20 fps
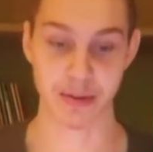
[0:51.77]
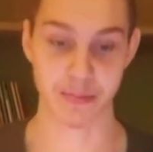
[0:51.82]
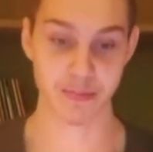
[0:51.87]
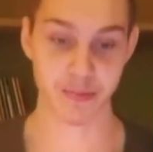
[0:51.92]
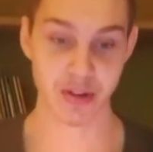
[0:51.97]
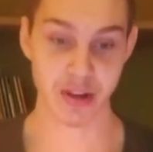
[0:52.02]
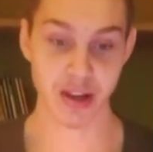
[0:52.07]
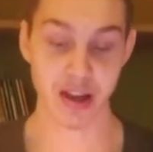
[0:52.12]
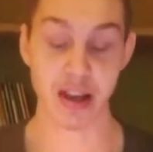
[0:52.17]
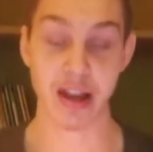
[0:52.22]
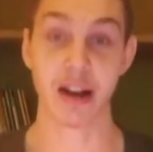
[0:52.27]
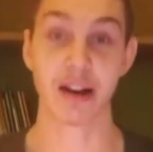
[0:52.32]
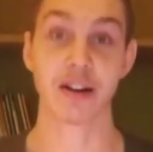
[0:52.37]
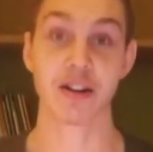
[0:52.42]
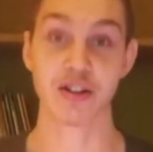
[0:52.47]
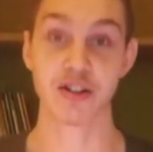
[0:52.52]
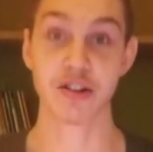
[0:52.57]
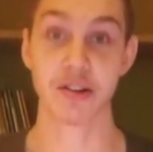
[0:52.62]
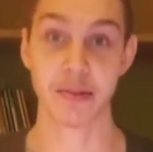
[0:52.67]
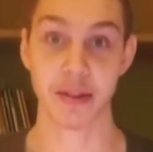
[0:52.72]
And I'm going
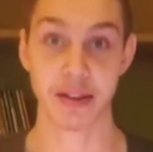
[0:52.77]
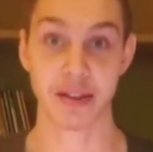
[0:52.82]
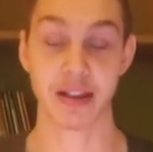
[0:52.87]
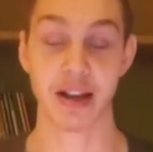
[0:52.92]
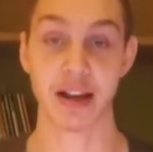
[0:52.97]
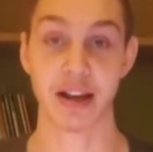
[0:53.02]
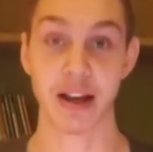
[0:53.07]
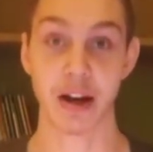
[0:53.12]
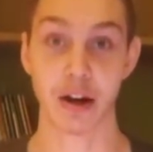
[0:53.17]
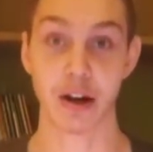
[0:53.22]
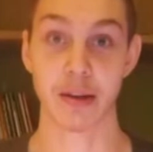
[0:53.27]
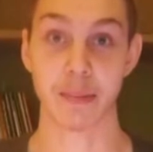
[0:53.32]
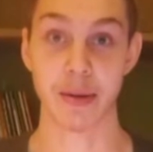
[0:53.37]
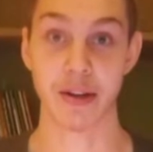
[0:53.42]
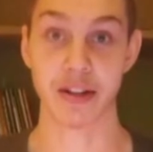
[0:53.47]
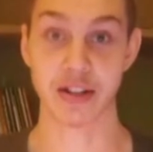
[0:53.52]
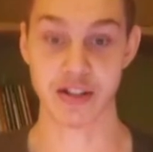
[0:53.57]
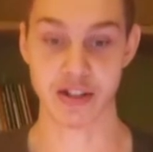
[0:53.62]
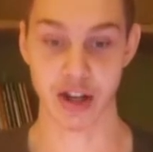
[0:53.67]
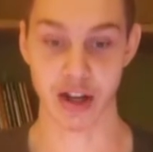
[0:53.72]
to show you that that
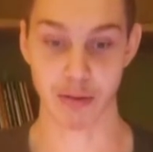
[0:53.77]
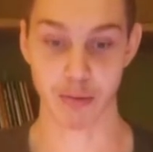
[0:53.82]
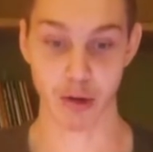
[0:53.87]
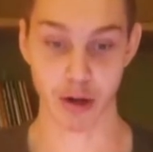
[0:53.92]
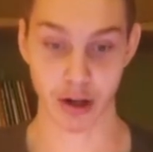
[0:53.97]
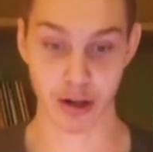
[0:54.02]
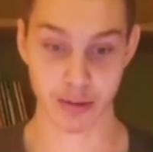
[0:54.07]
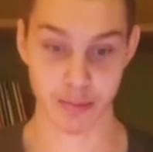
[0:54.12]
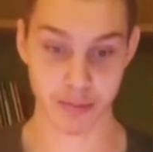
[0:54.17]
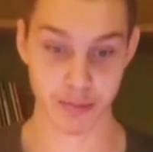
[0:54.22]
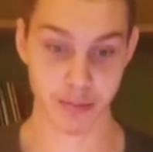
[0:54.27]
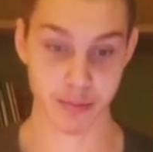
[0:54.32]
argument does not work.